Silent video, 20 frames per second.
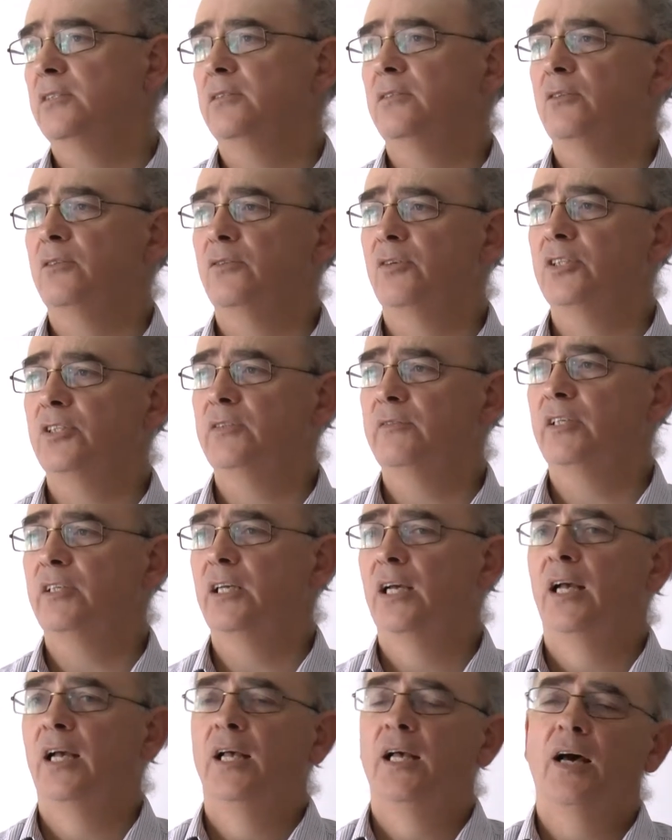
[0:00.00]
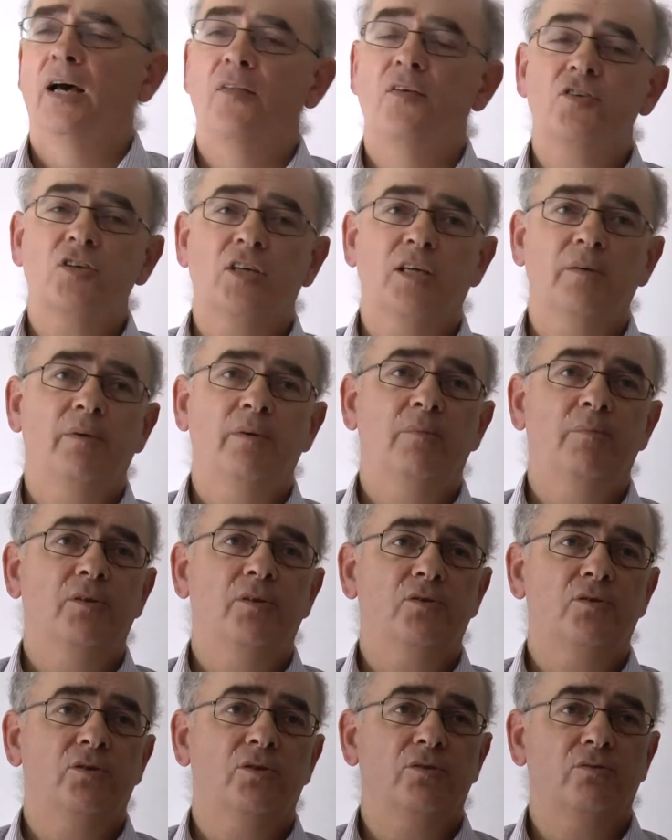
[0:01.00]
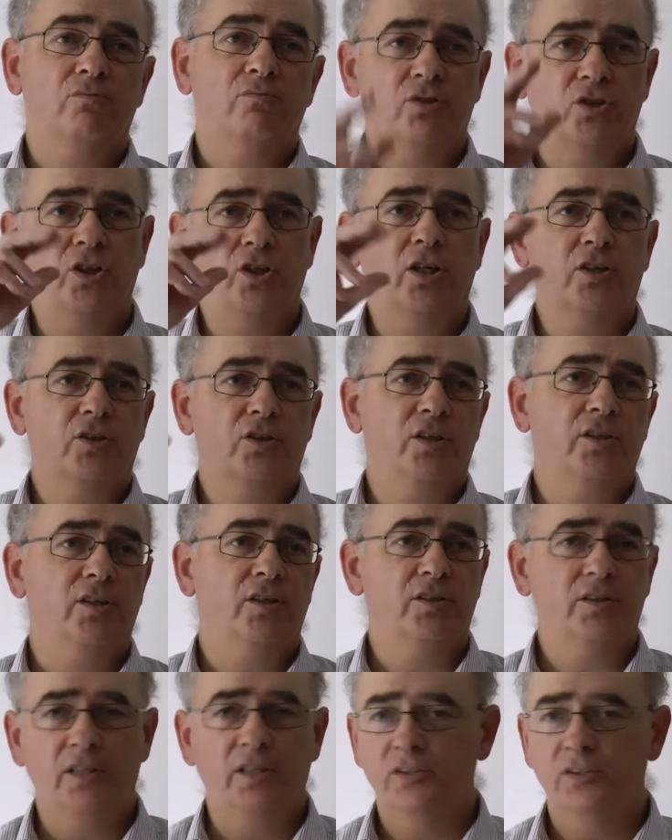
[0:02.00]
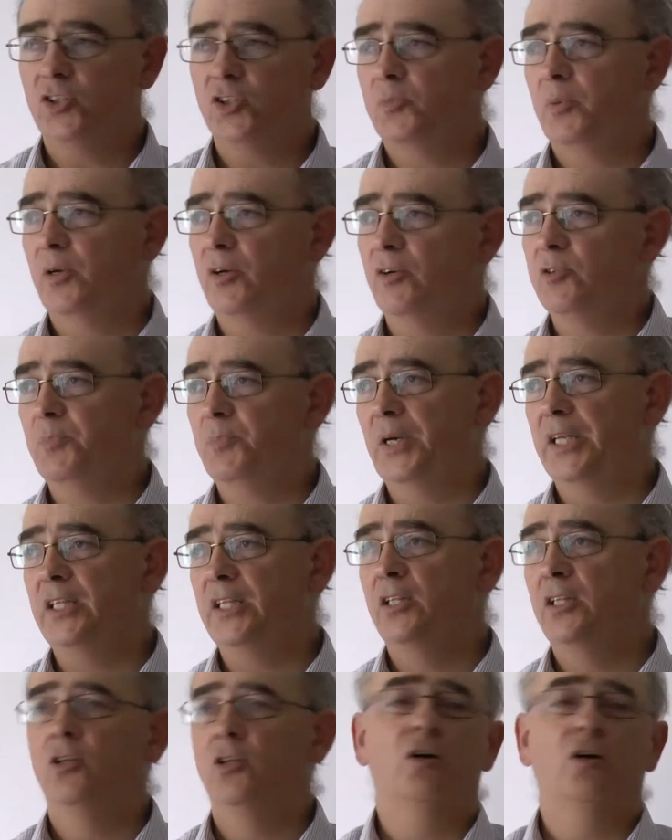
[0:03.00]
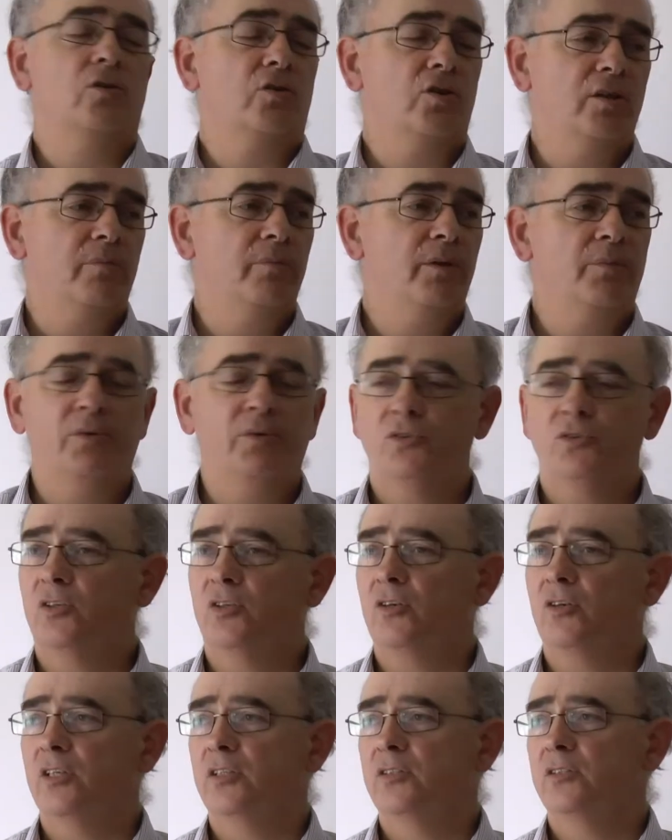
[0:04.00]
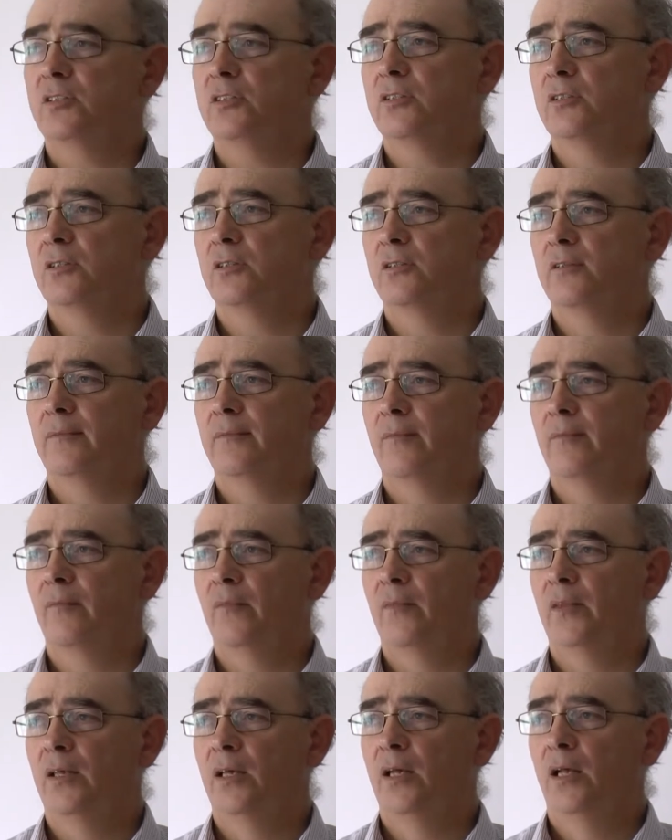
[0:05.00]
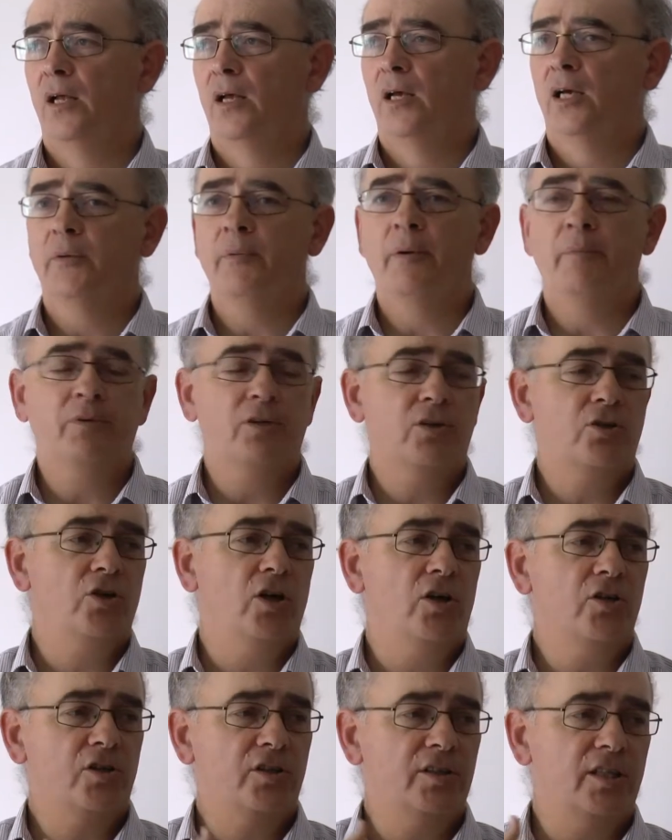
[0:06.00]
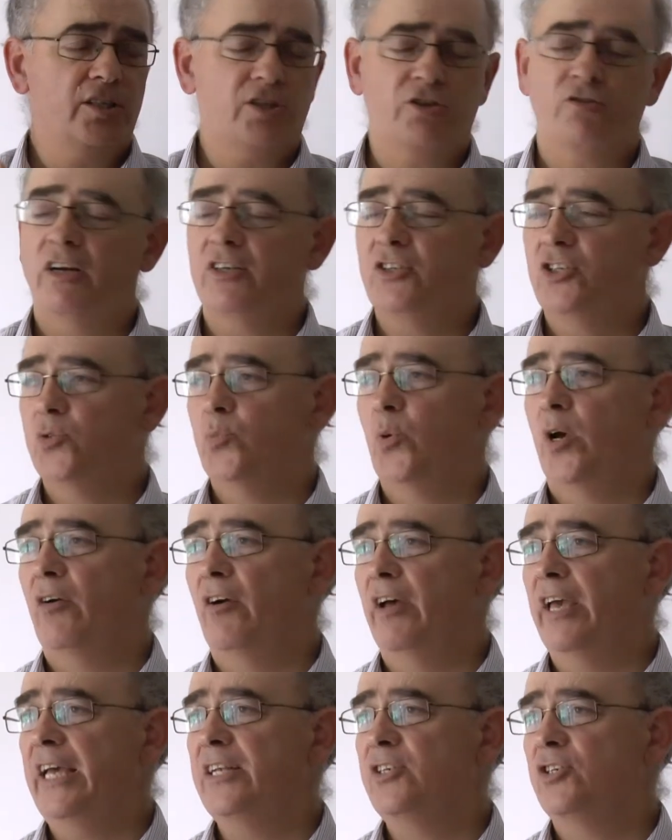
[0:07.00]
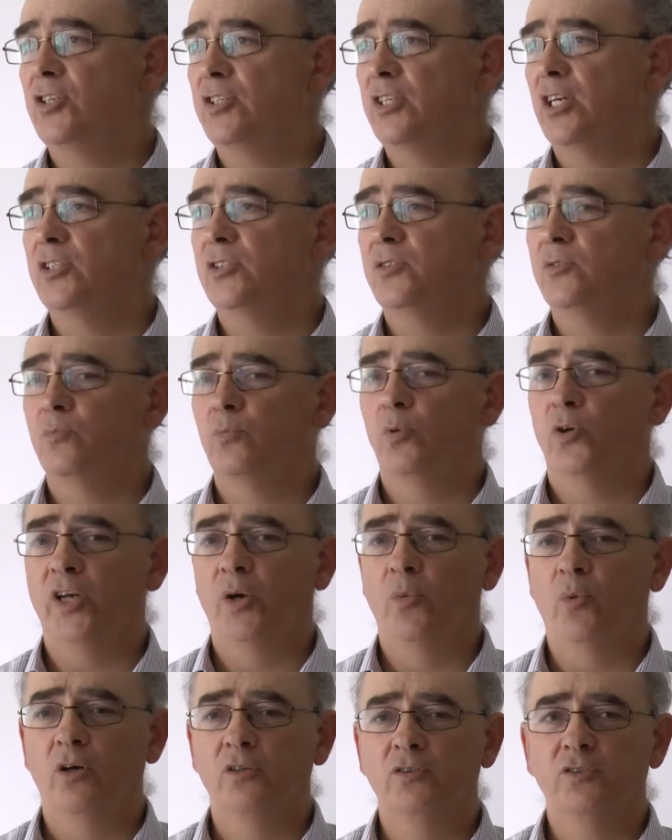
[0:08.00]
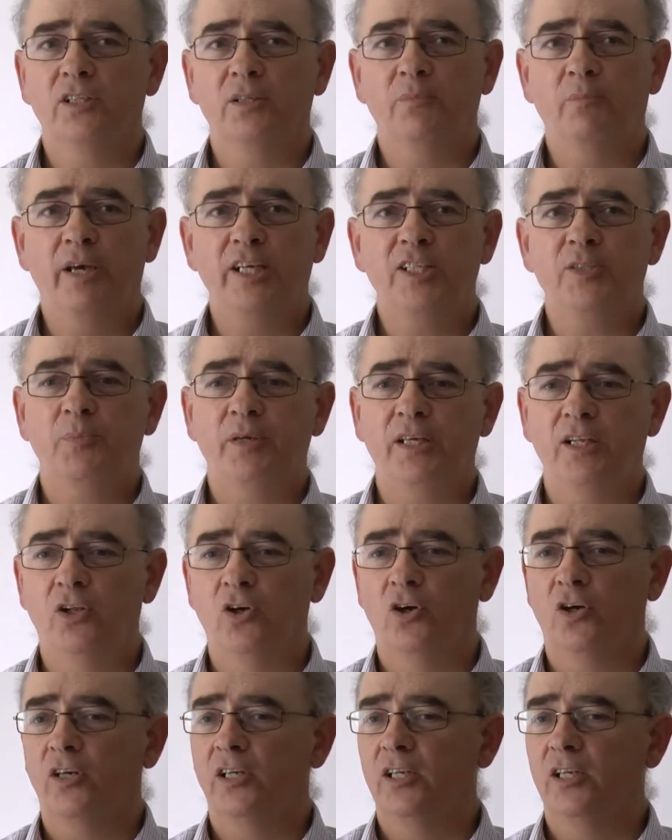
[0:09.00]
and all the rest of it. And there's a commitment to church because it's a nice experience, but not commitment to Christ. Commitment to church because it scratches where I itch. It does what I want. It makes me look